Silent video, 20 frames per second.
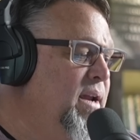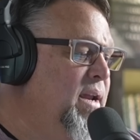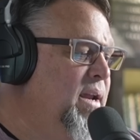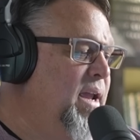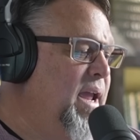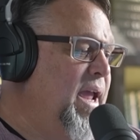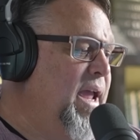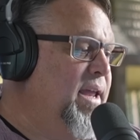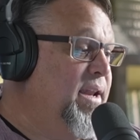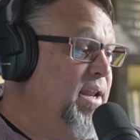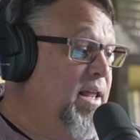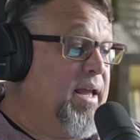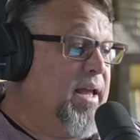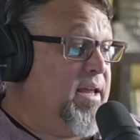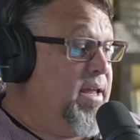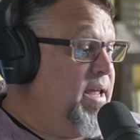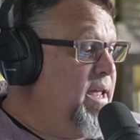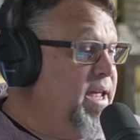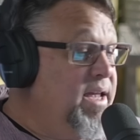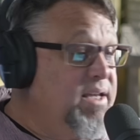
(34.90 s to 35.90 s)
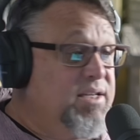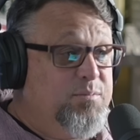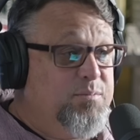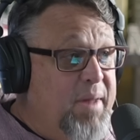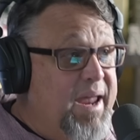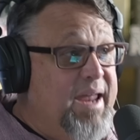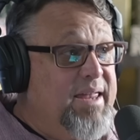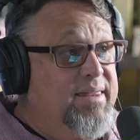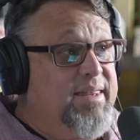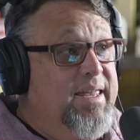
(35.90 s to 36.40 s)
and his
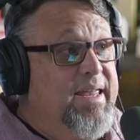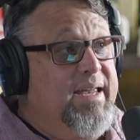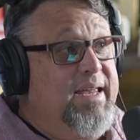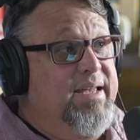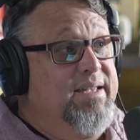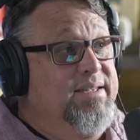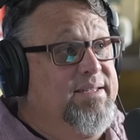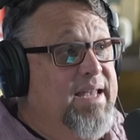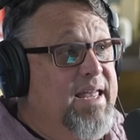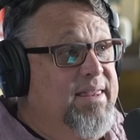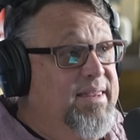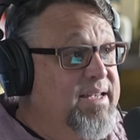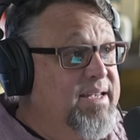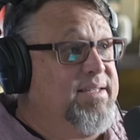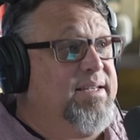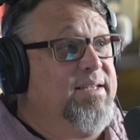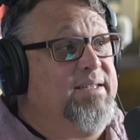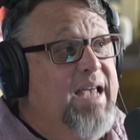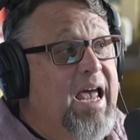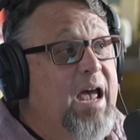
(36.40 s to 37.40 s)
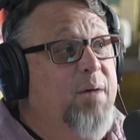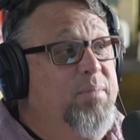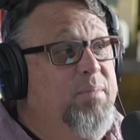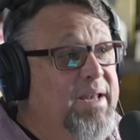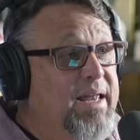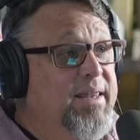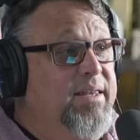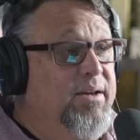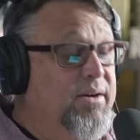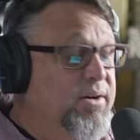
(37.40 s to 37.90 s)
main thing is that these things
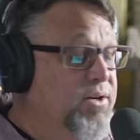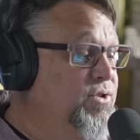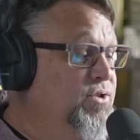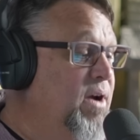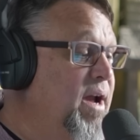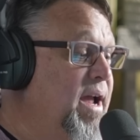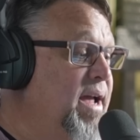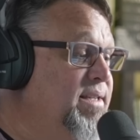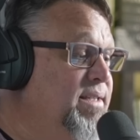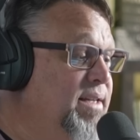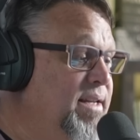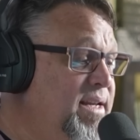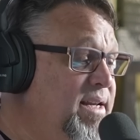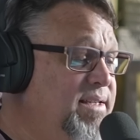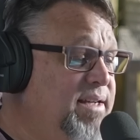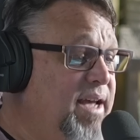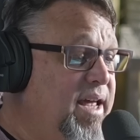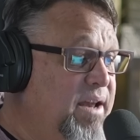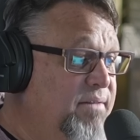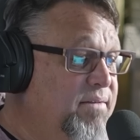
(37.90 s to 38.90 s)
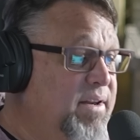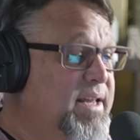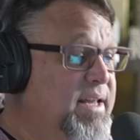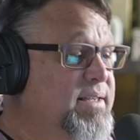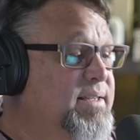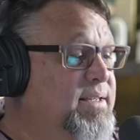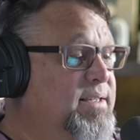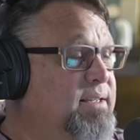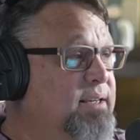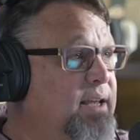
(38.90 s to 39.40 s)
happened at the Younger Dryas, and he's got
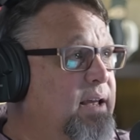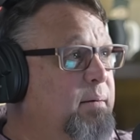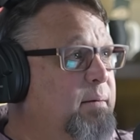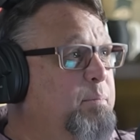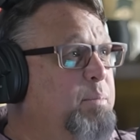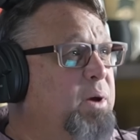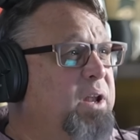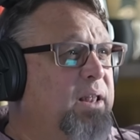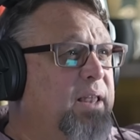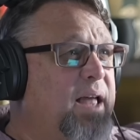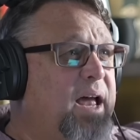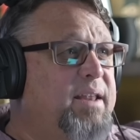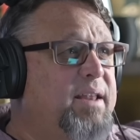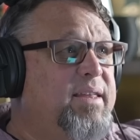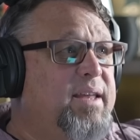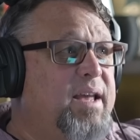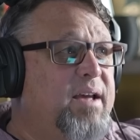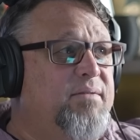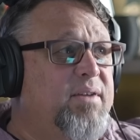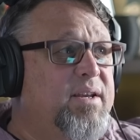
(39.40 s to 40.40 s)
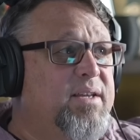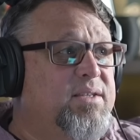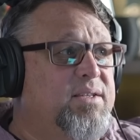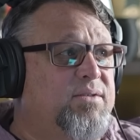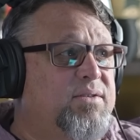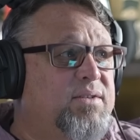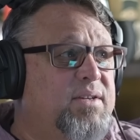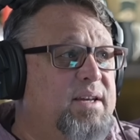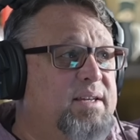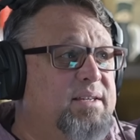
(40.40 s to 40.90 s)
evidence, but a lot of the
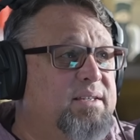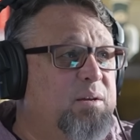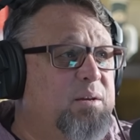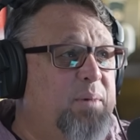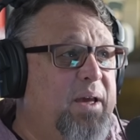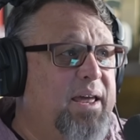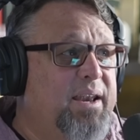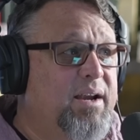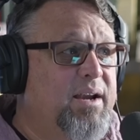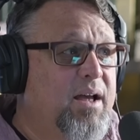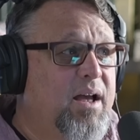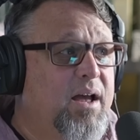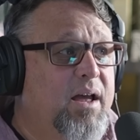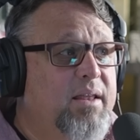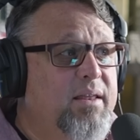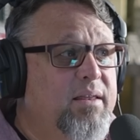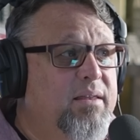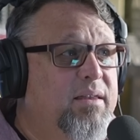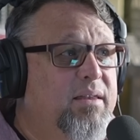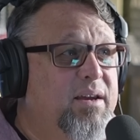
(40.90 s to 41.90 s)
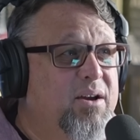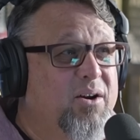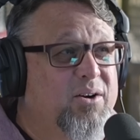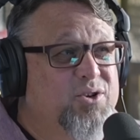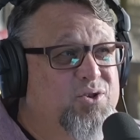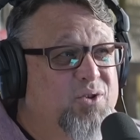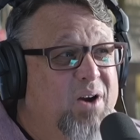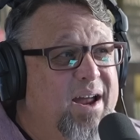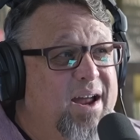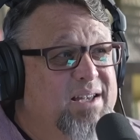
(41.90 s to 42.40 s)
evidence is dependent on the
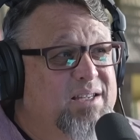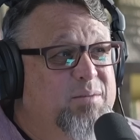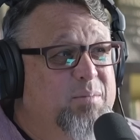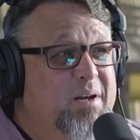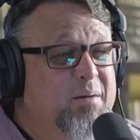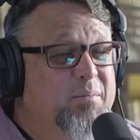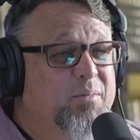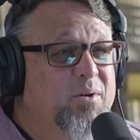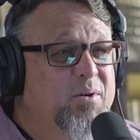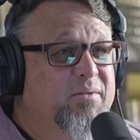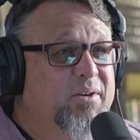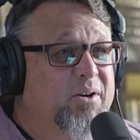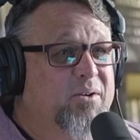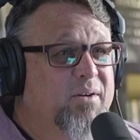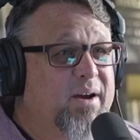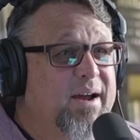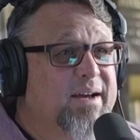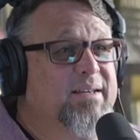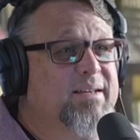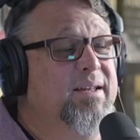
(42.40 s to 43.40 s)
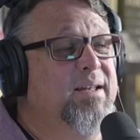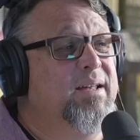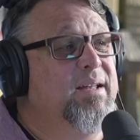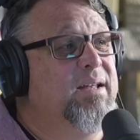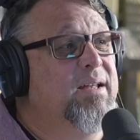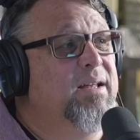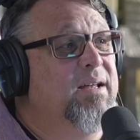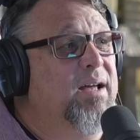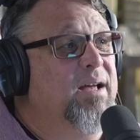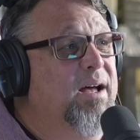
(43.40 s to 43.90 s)
Younger Dryas being proven correct.
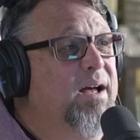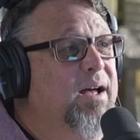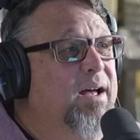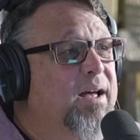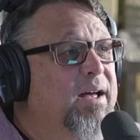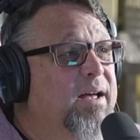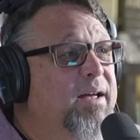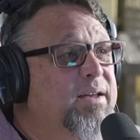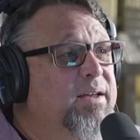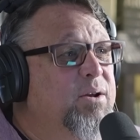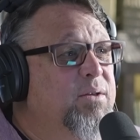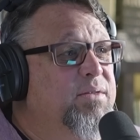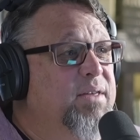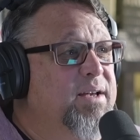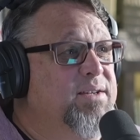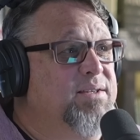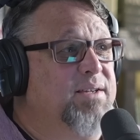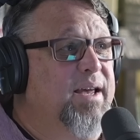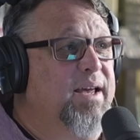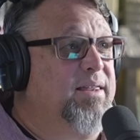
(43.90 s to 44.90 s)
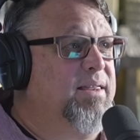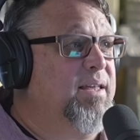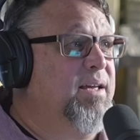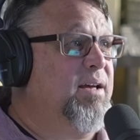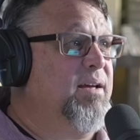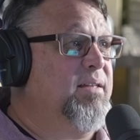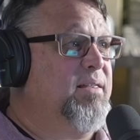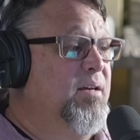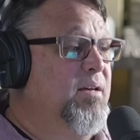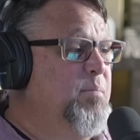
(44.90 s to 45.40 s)
You know, things like
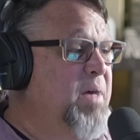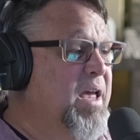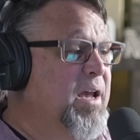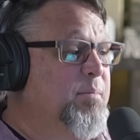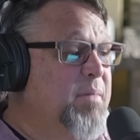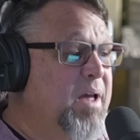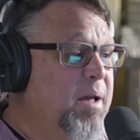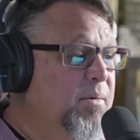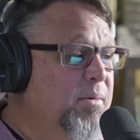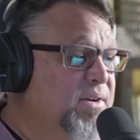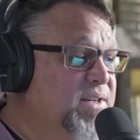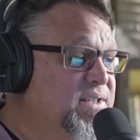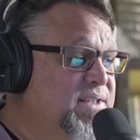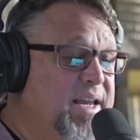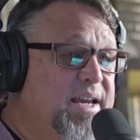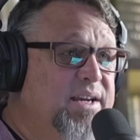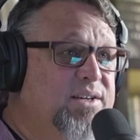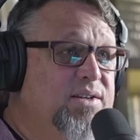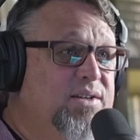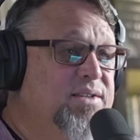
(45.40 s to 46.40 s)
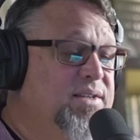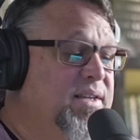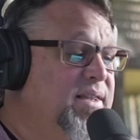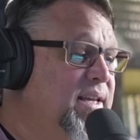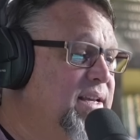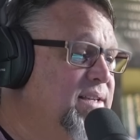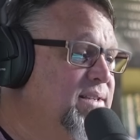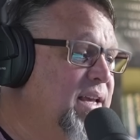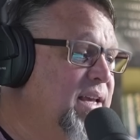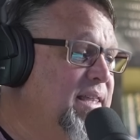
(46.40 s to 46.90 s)
the mega mammal extinctions and
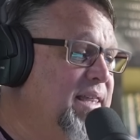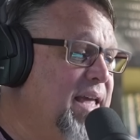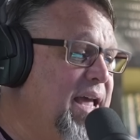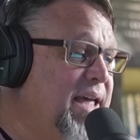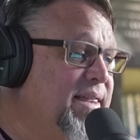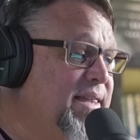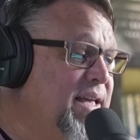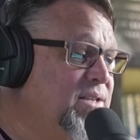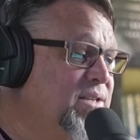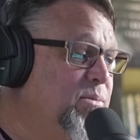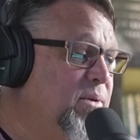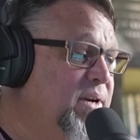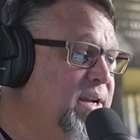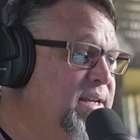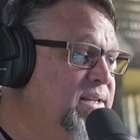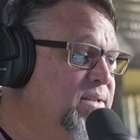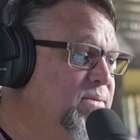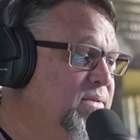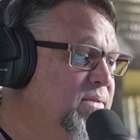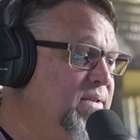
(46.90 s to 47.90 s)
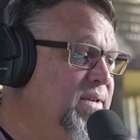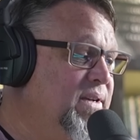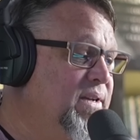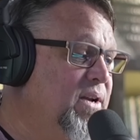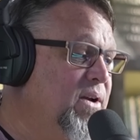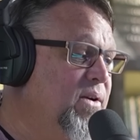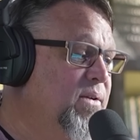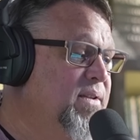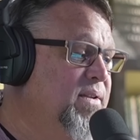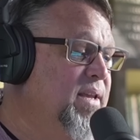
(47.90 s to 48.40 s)
things like that. That's where he's, you
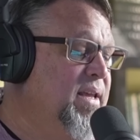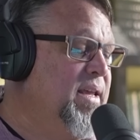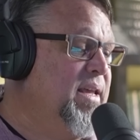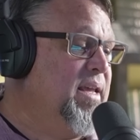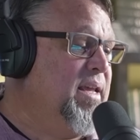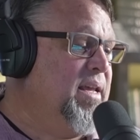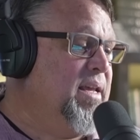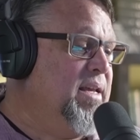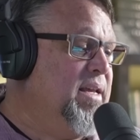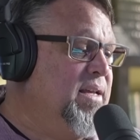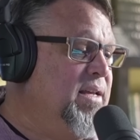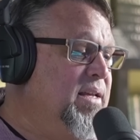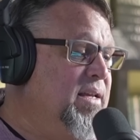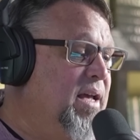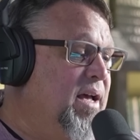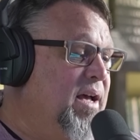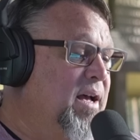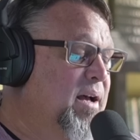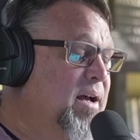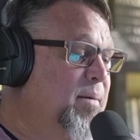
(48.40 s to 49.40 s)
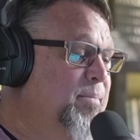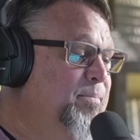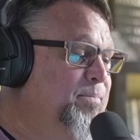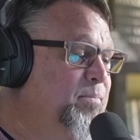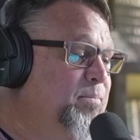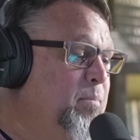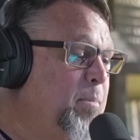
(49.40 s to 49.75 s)
know, and.